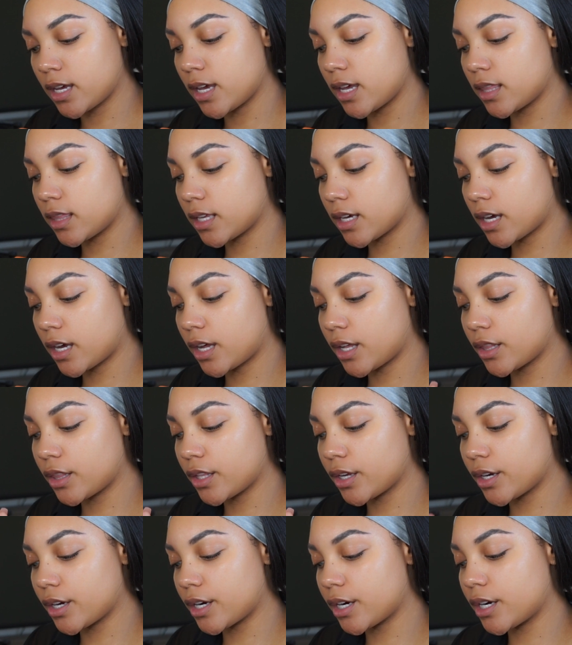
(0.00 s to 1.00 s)
in the
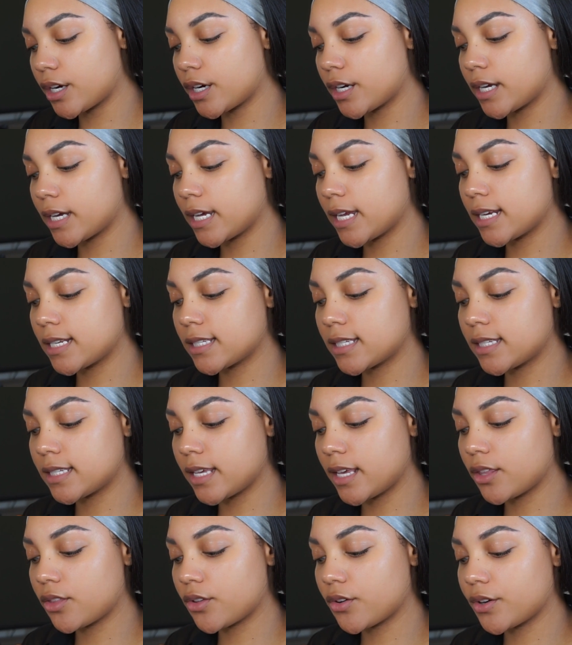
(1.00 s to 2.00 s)
color
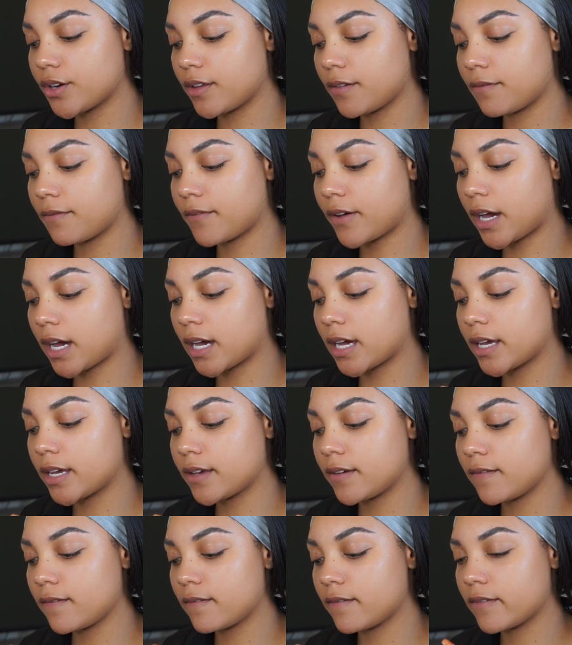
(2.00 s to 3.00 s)

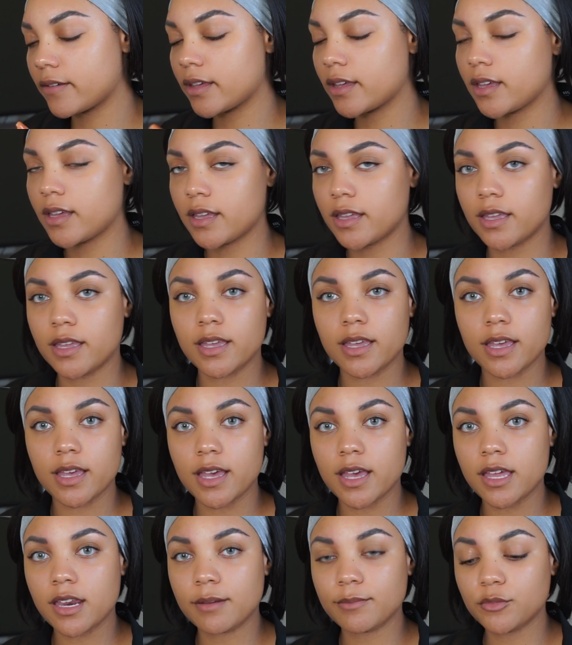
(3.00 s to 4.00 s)
NC35,
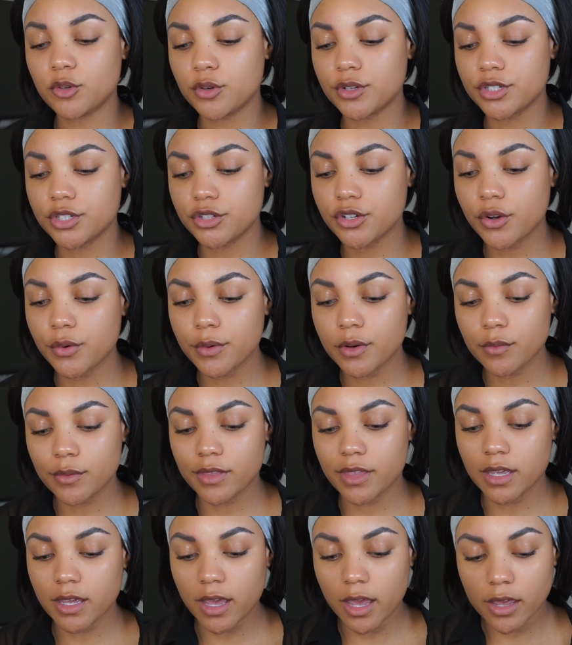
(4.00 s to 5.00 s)
and I'm going to go in
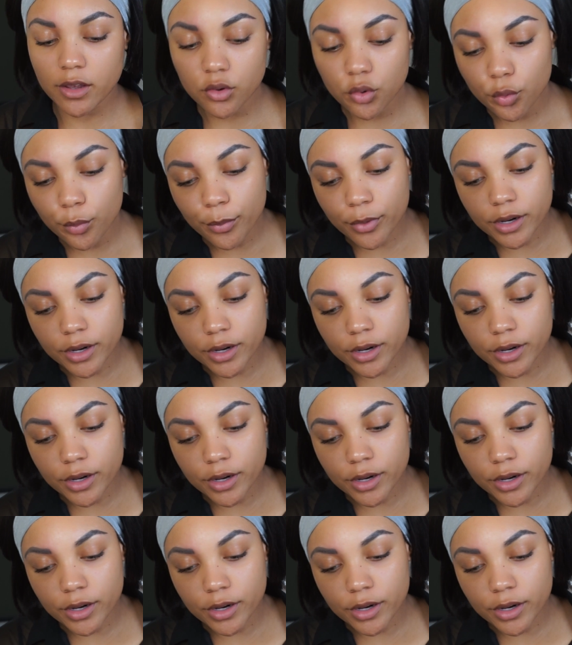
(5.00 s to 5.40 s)
with an angle